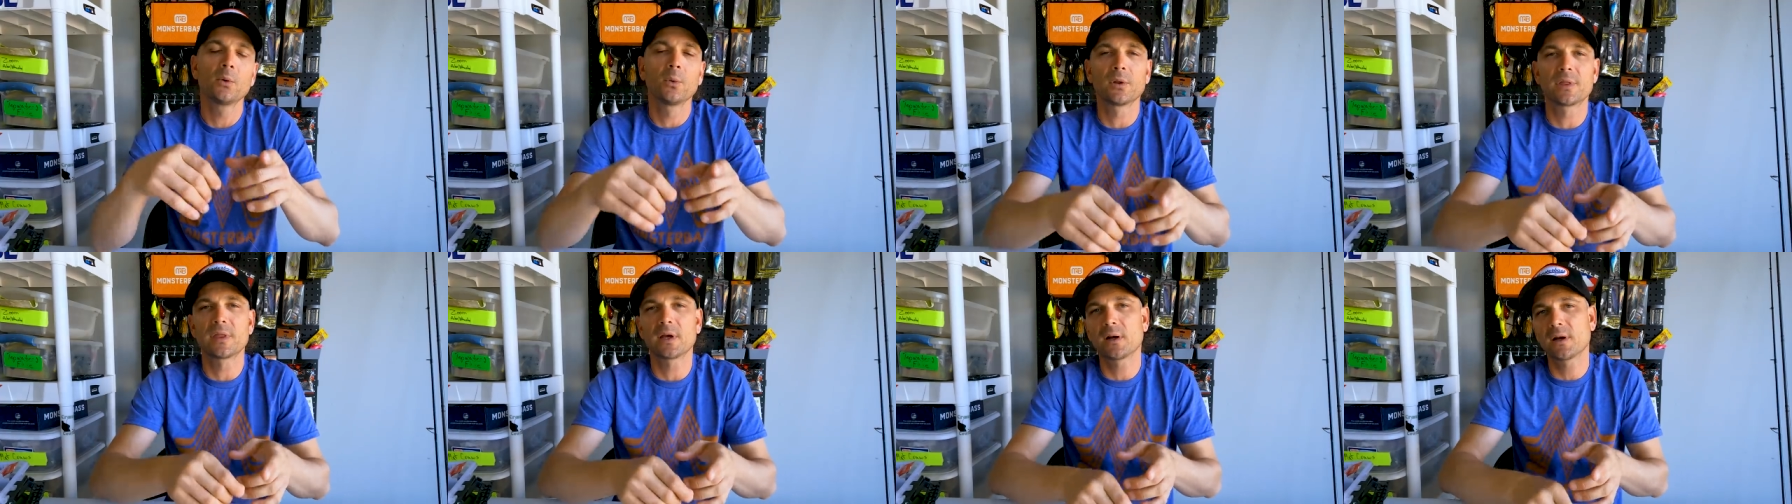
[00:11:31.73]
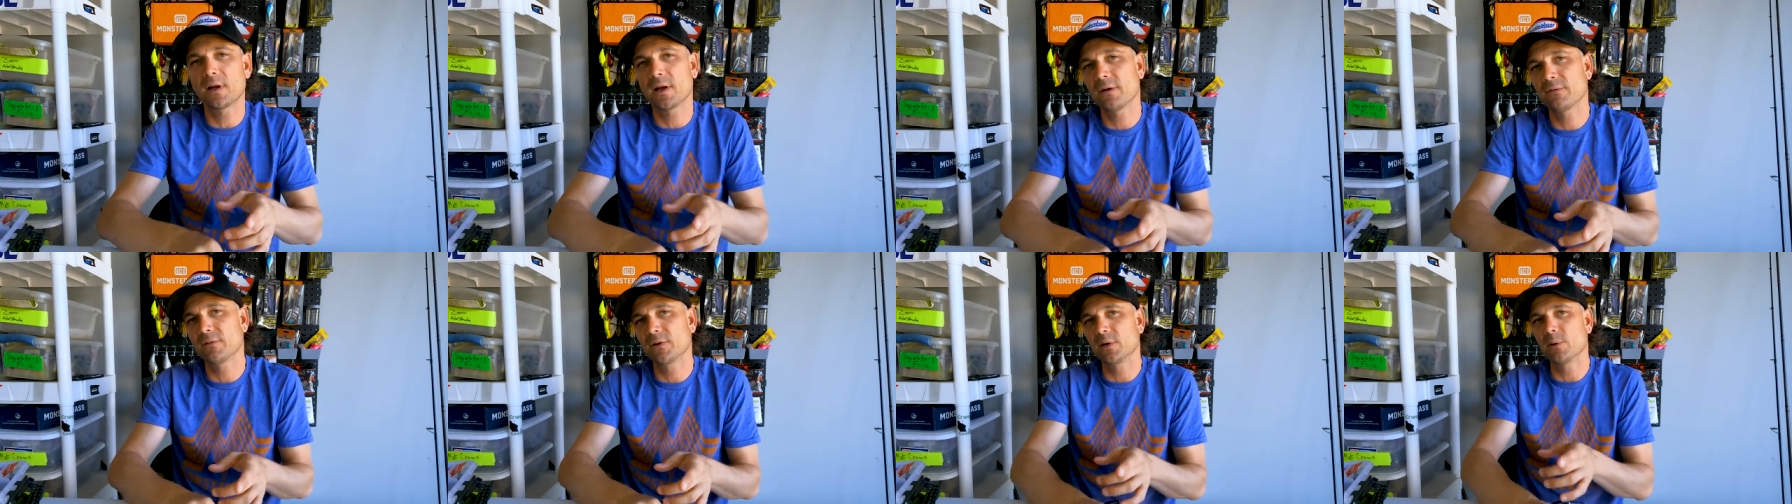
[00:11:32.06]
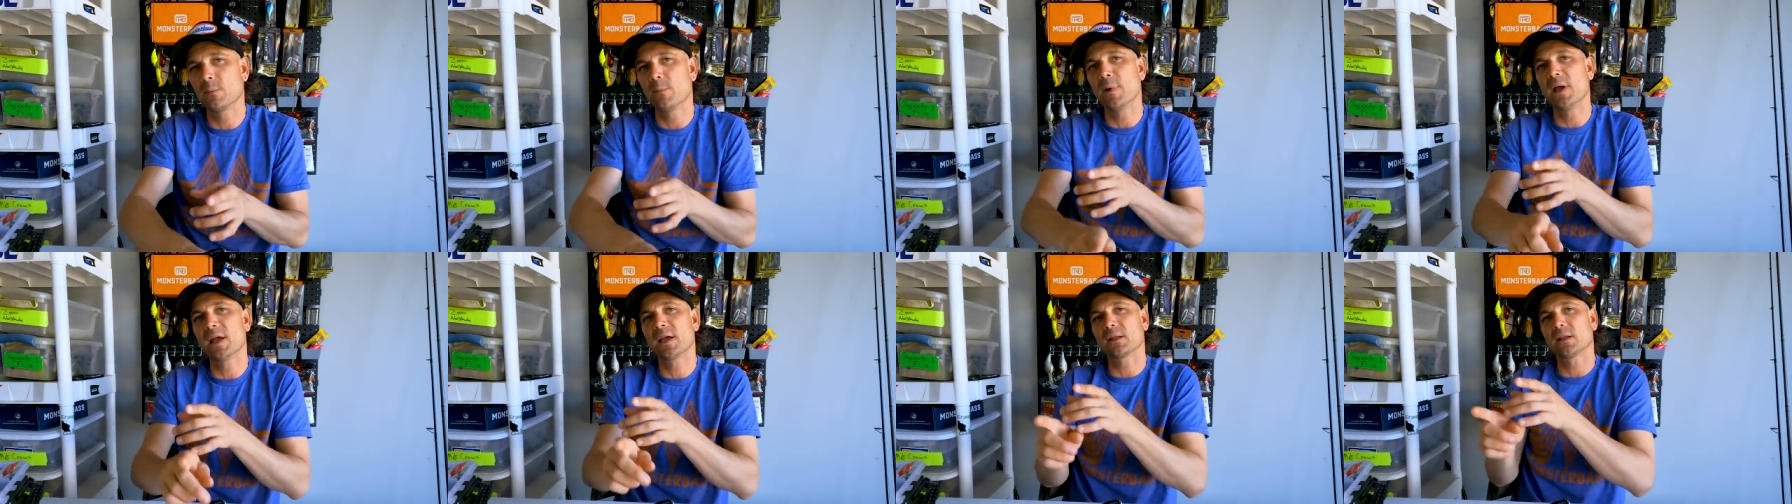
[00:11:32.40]
without having
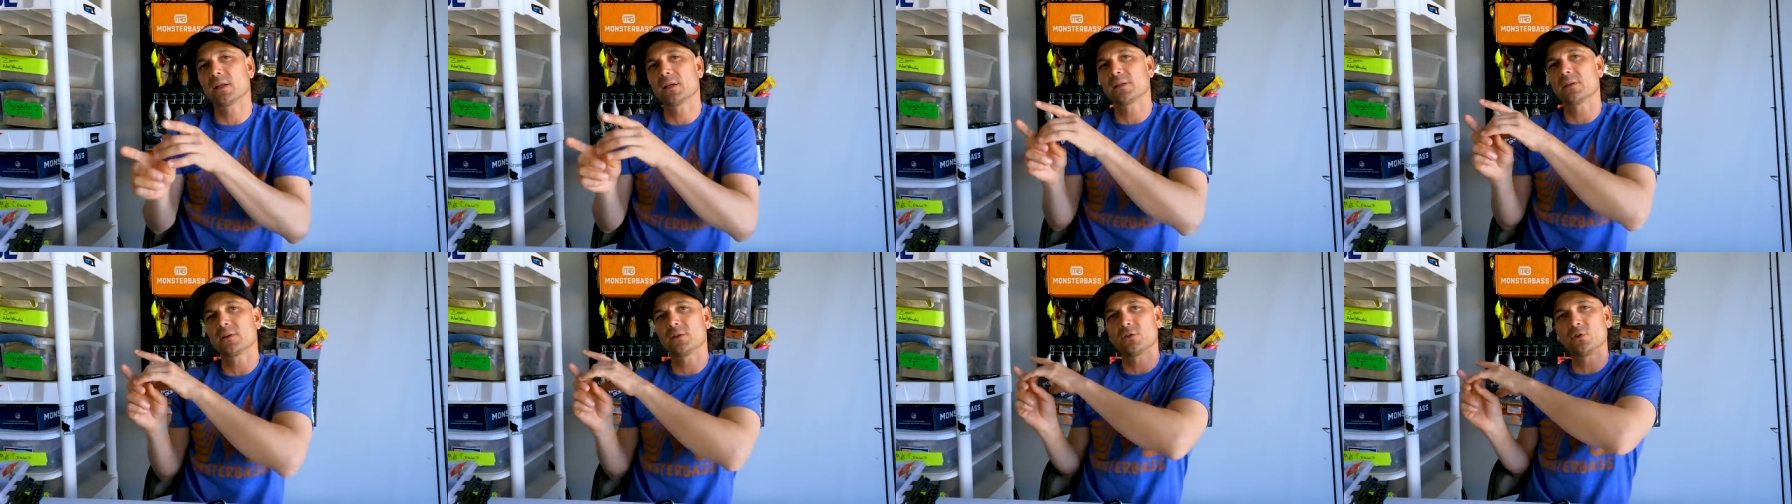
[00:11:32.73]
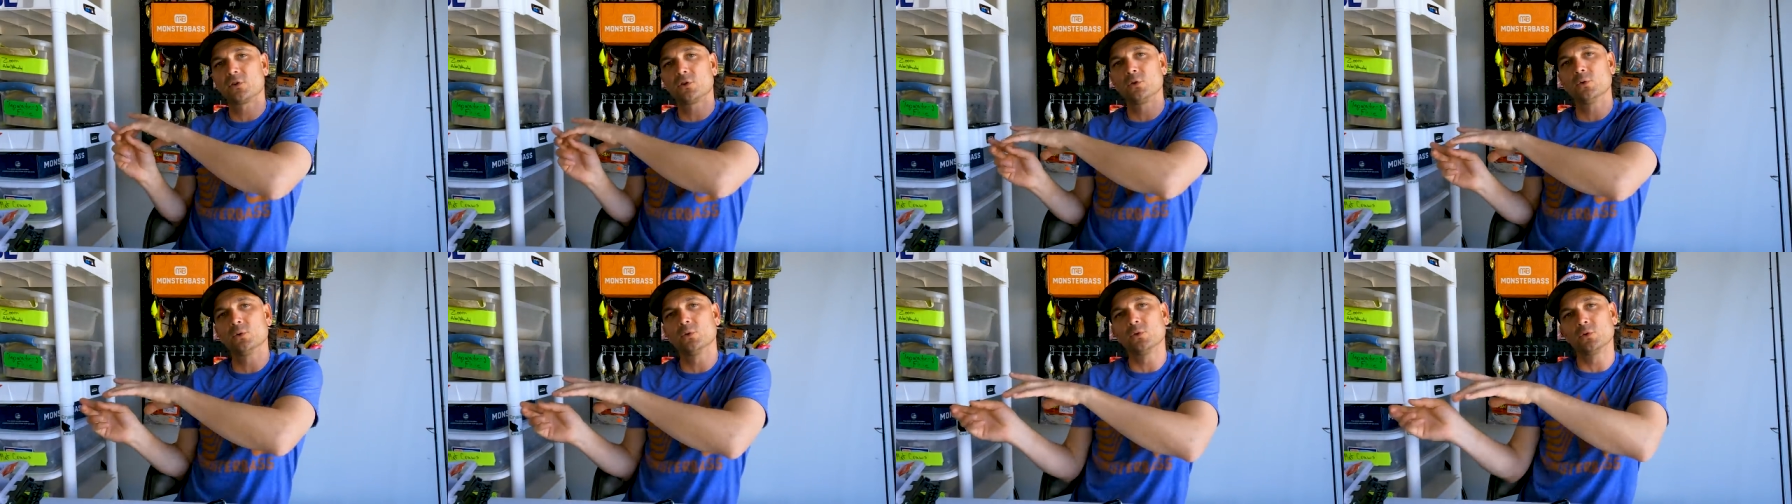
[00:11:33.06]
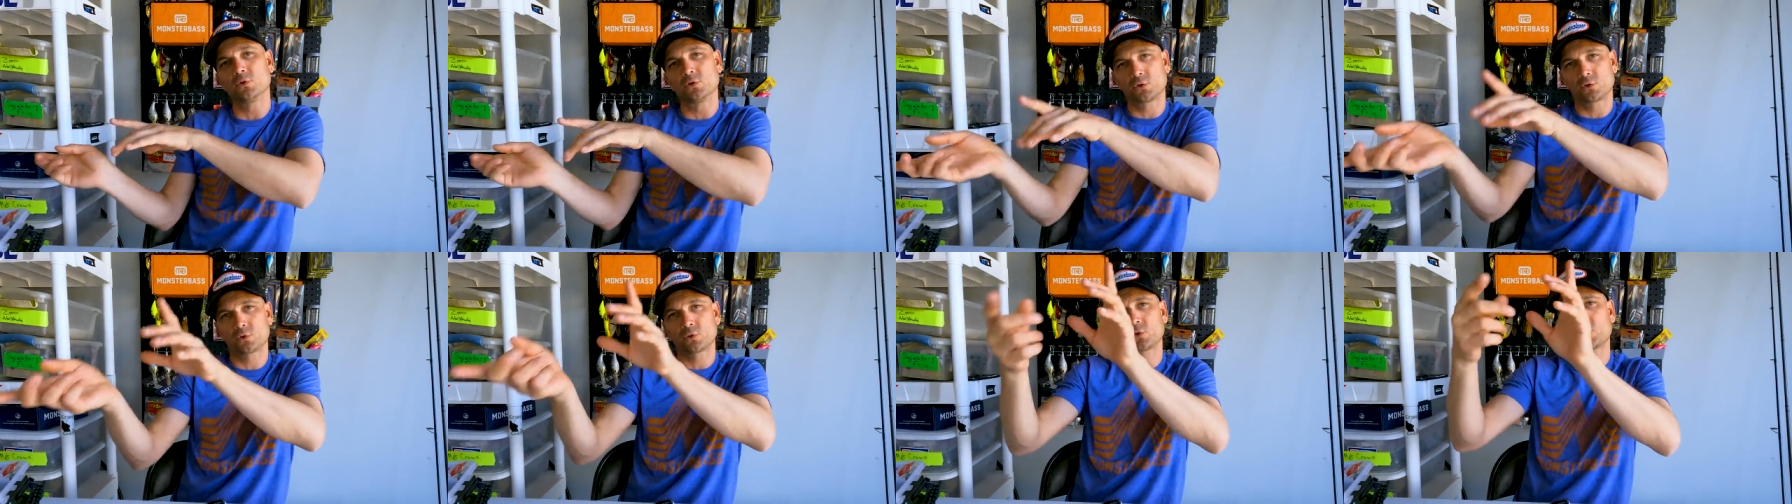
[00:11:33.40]
to make like this
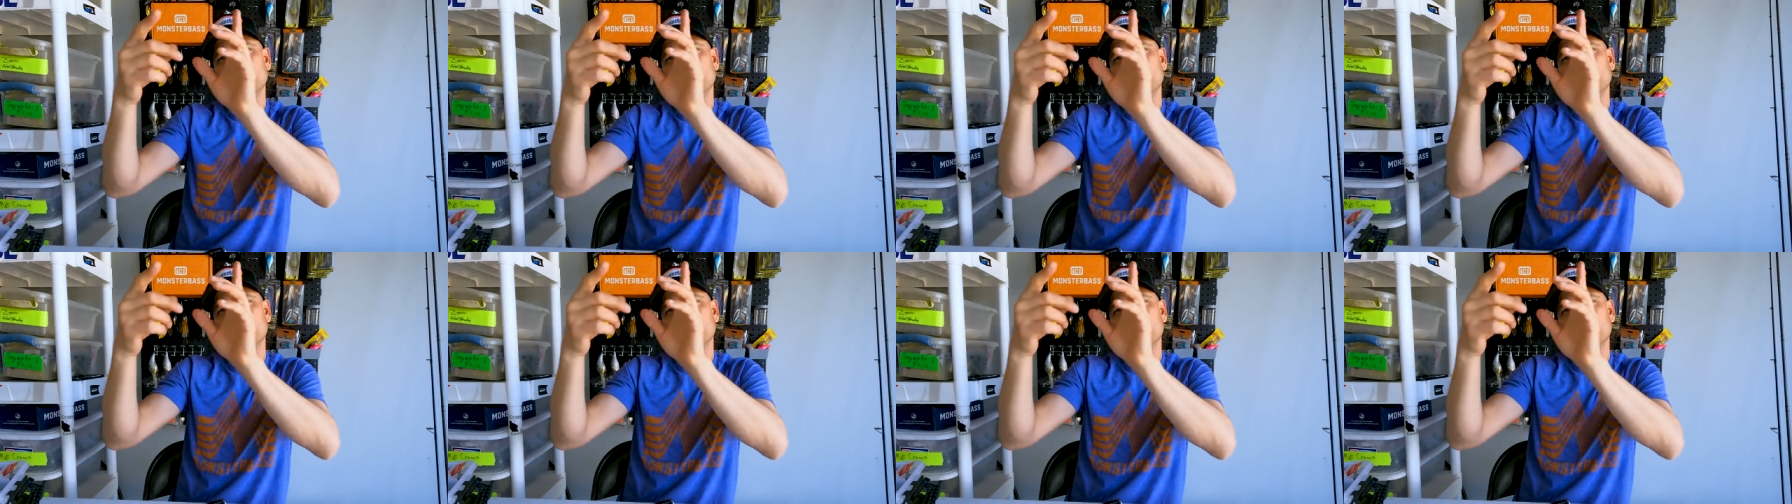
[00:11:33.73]
huge